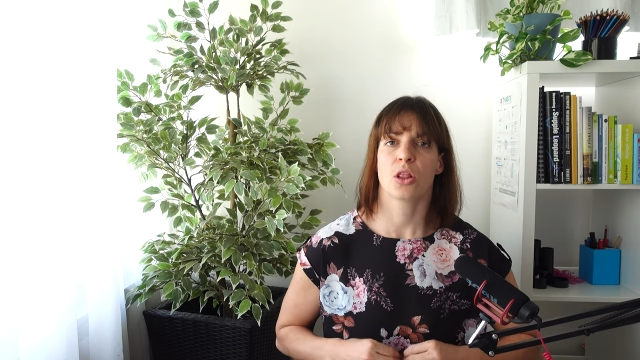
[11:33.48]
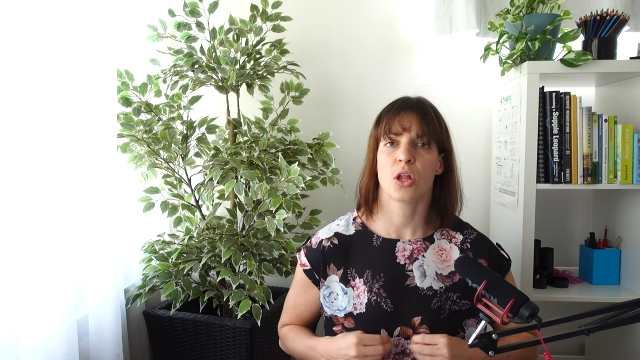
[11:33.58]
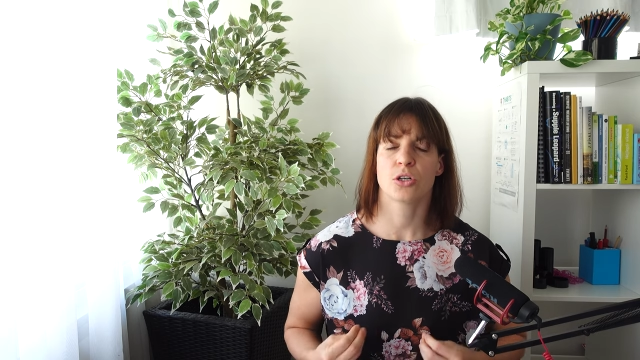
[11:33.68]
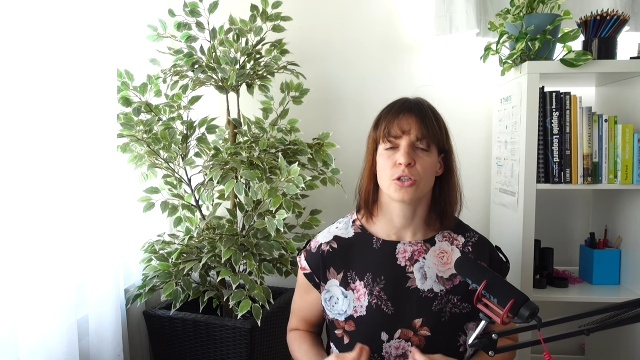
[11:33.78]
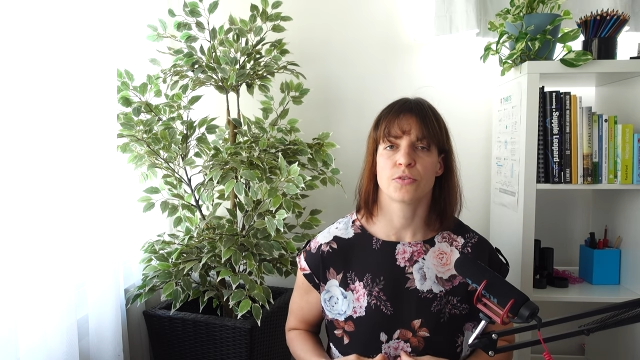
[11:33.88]
a
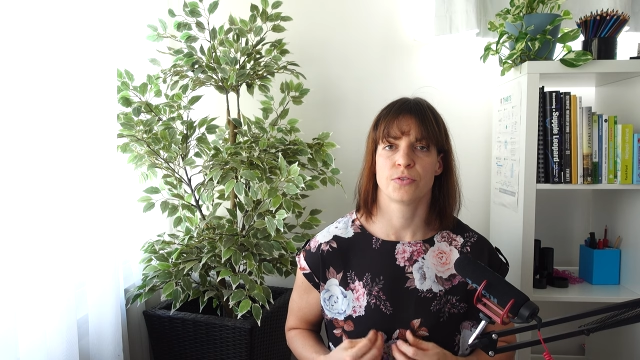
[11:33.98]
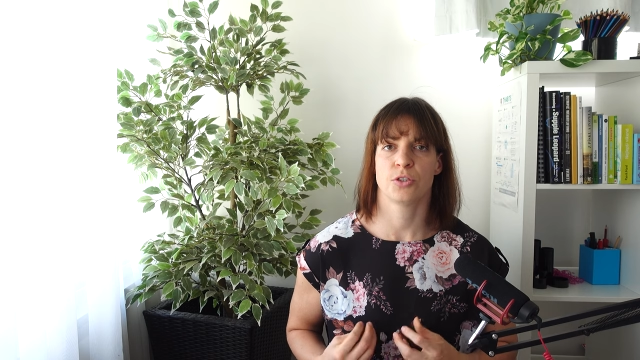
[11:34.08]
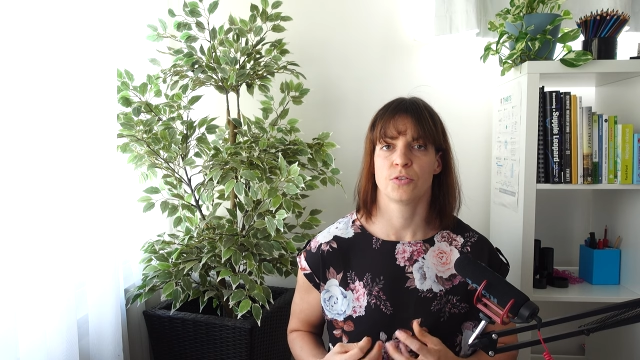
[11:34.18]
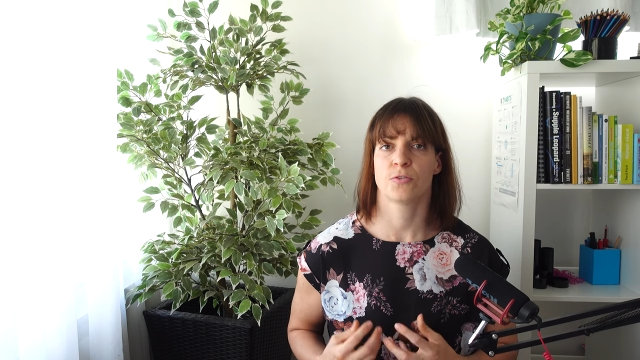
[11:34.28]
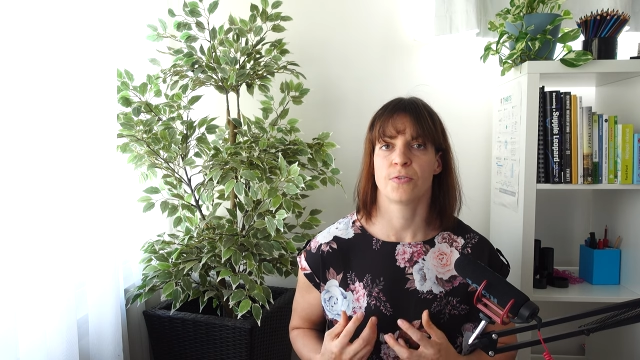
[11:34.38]
lot of
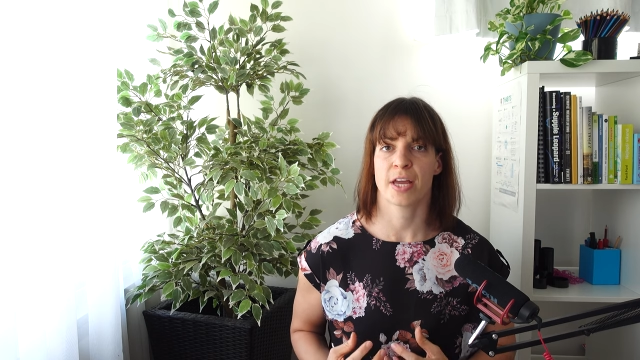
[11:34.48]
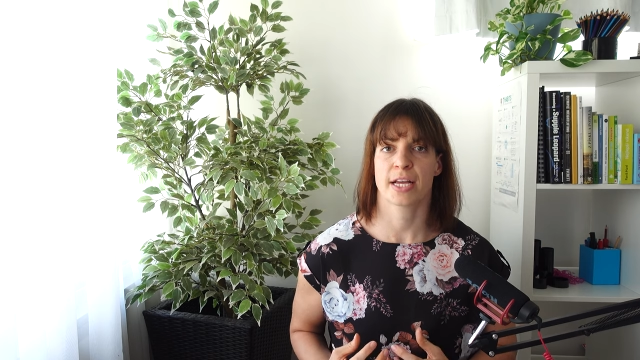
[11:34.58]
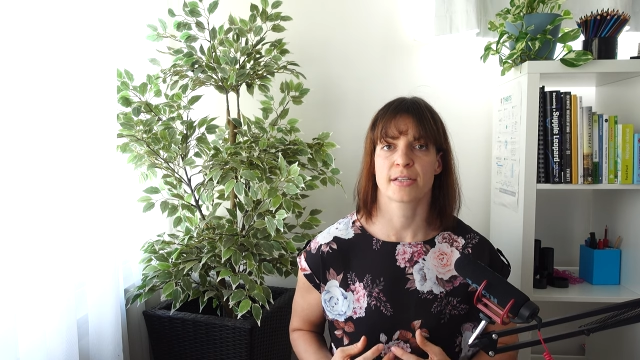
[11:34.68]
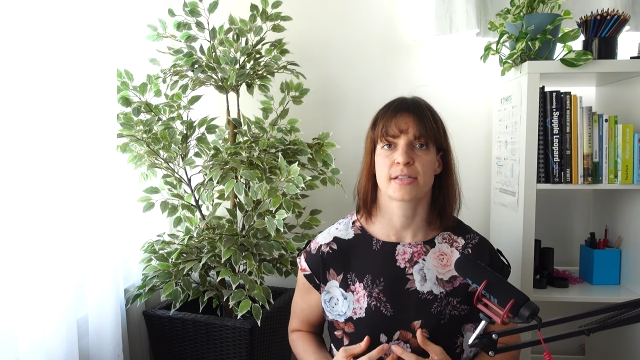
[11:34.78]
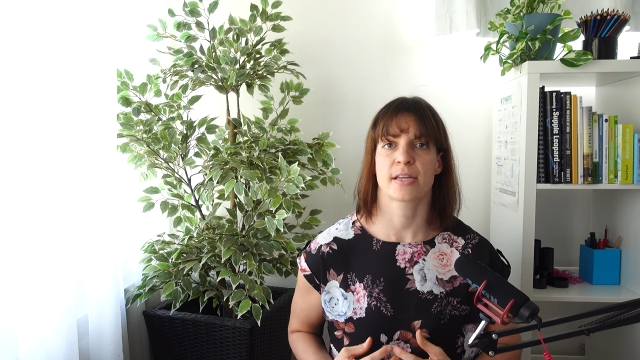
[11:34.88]
new
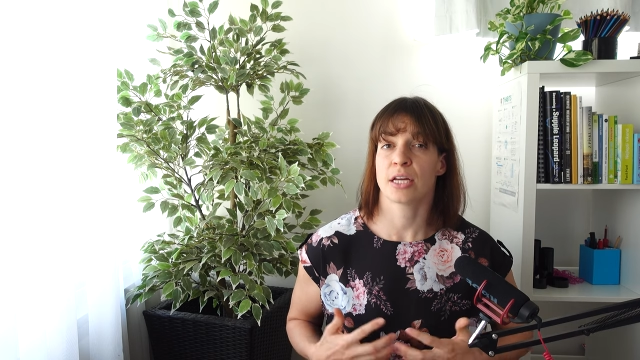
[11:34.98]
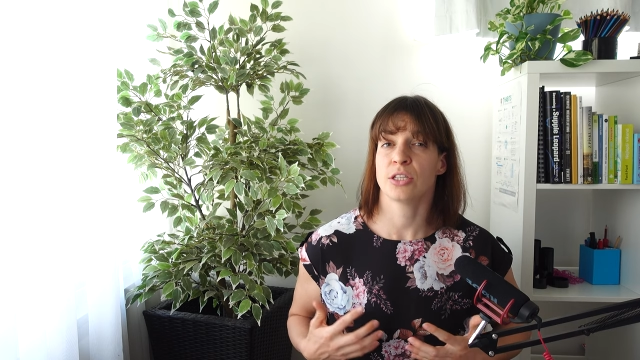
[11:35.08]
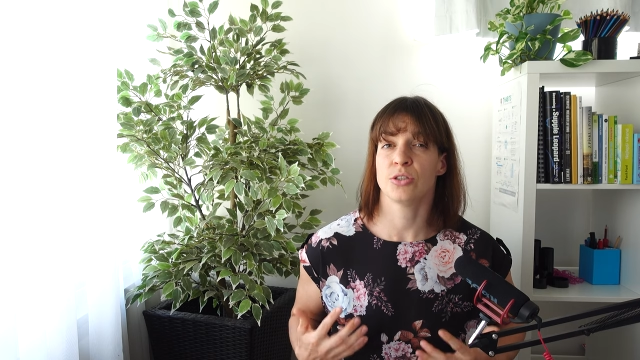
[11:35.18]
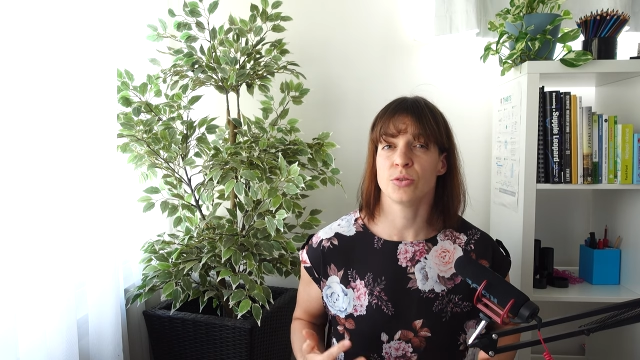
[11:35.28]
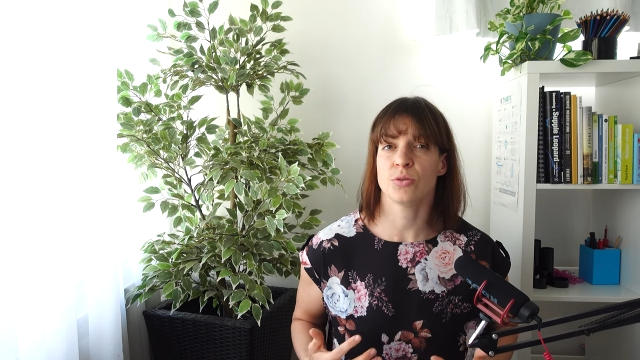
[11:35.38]
things, and
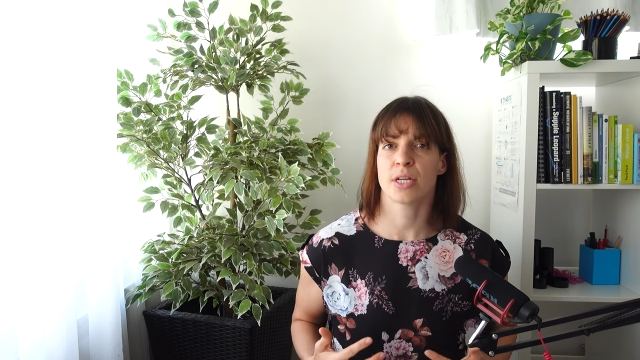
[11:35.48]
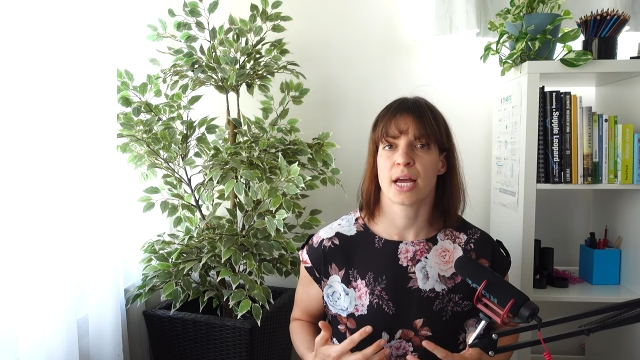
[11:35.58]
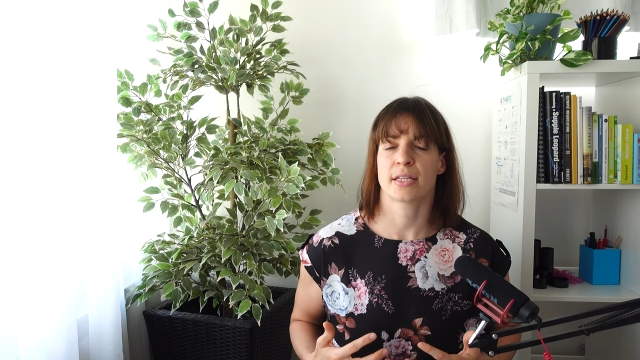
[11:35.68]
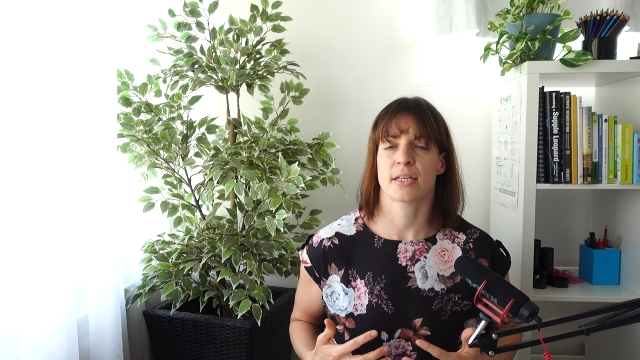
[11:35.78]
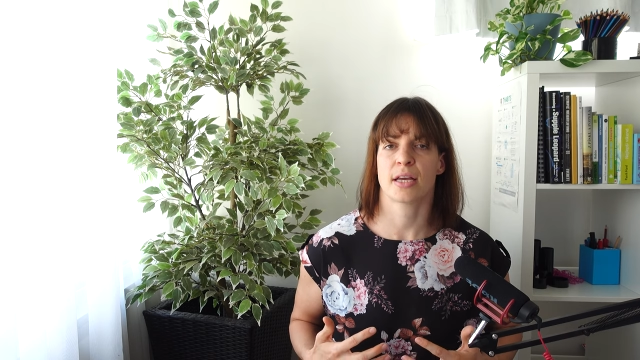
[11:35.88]
I knew
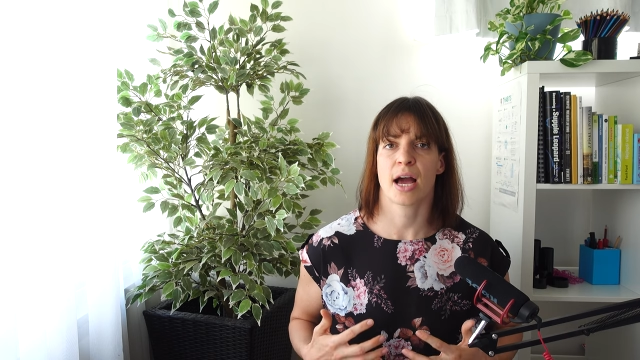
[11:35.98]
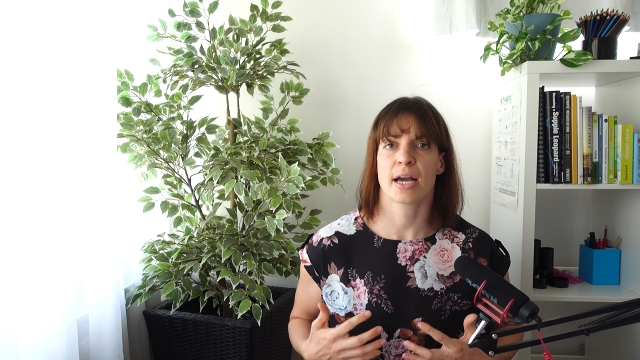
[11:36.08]
that